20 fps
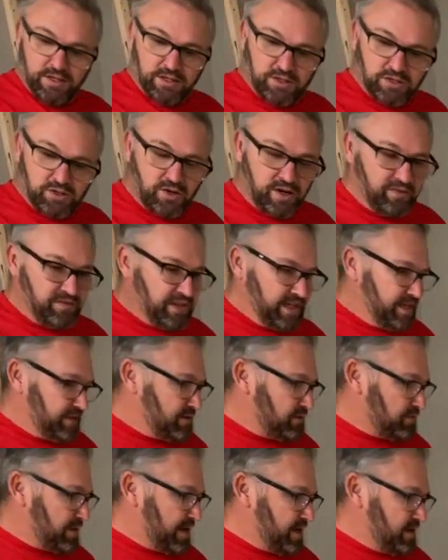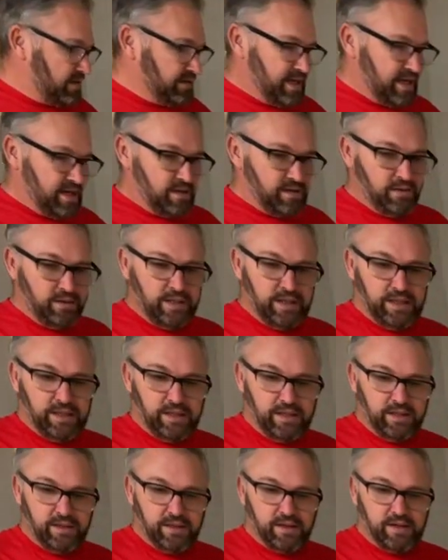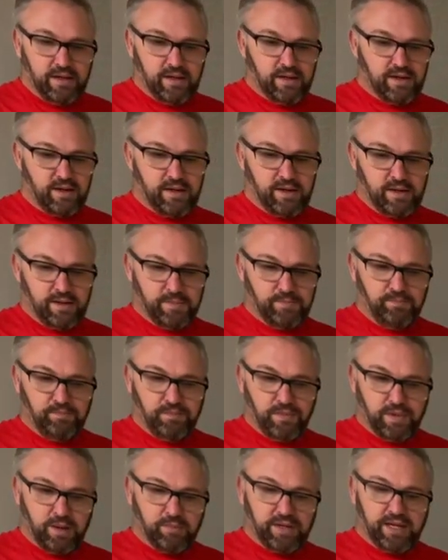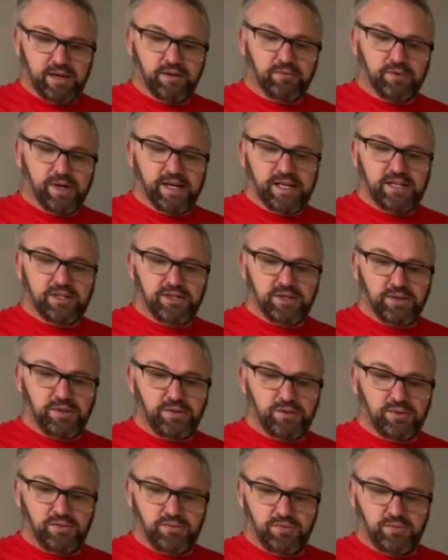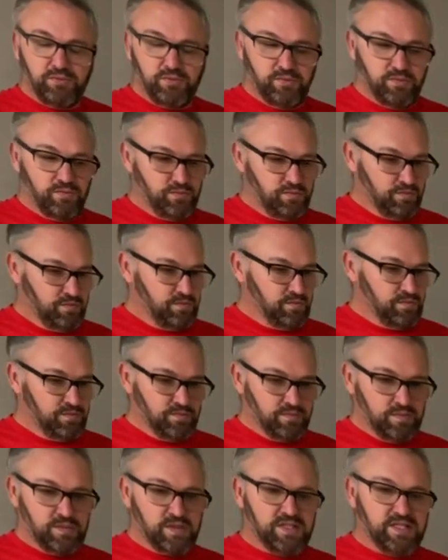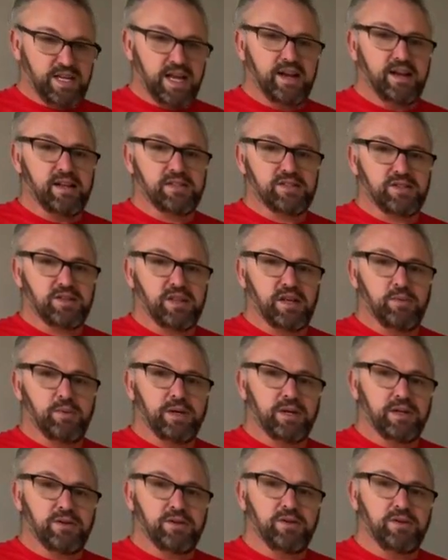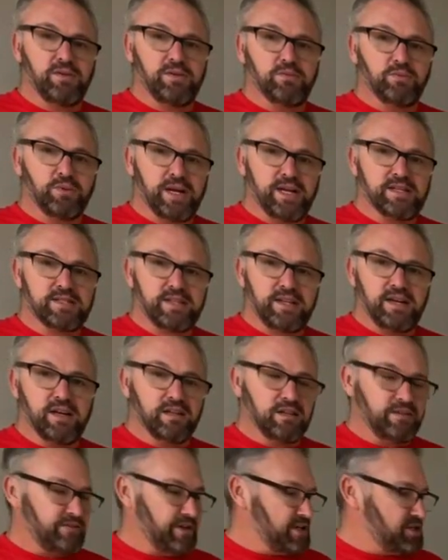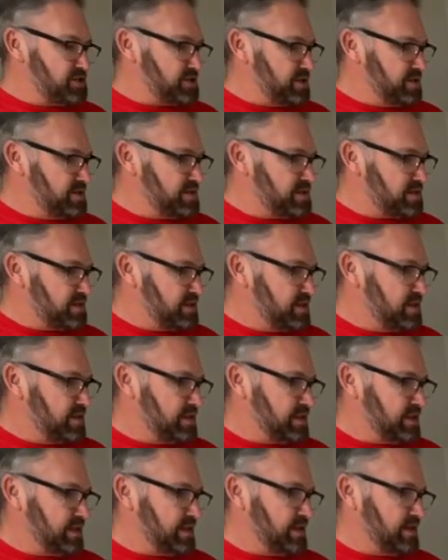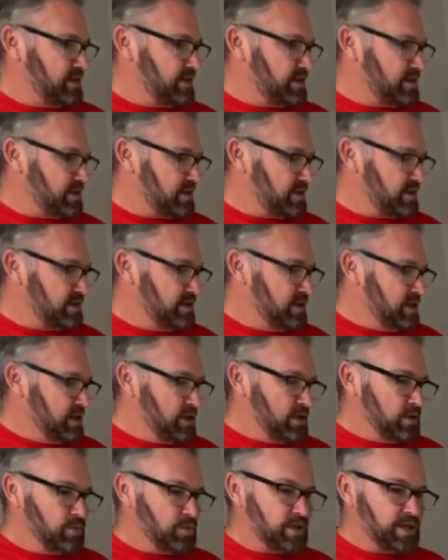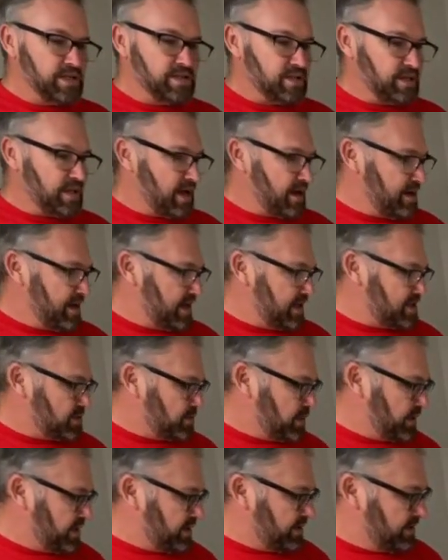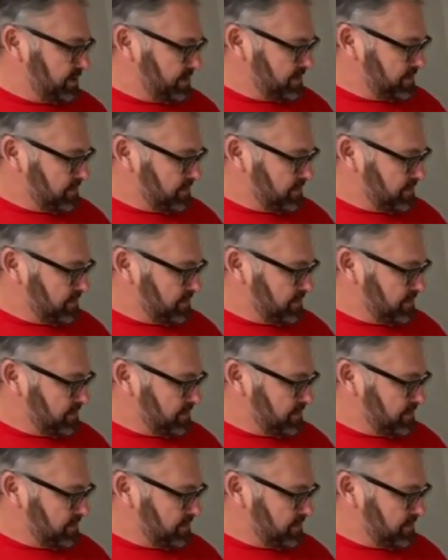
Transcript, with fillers: So I've laid the rail now. Um, I'm getting ready to set it so that we can do raise the elevations and uh, we'll get to that next week.